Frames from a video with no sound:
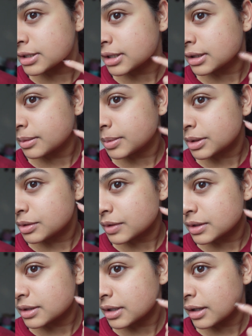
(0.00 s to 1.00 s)
the peach
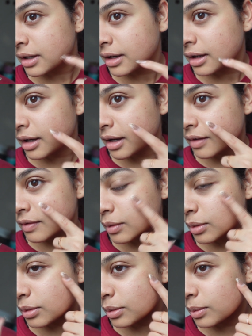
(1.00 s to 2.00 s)
fuzz. Like
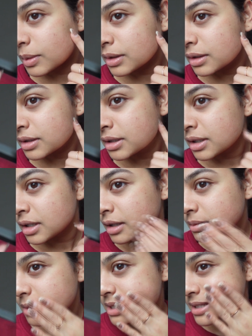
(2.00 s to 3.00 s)
you don't
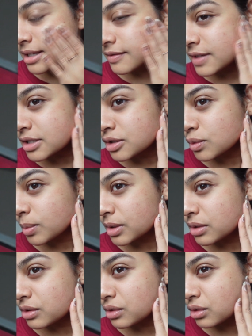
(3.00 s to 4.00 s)
see much peach fuzz
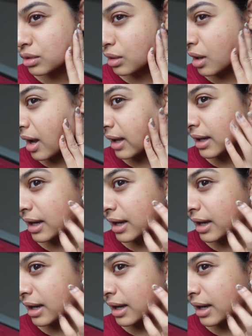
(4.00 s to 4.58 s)
anymore.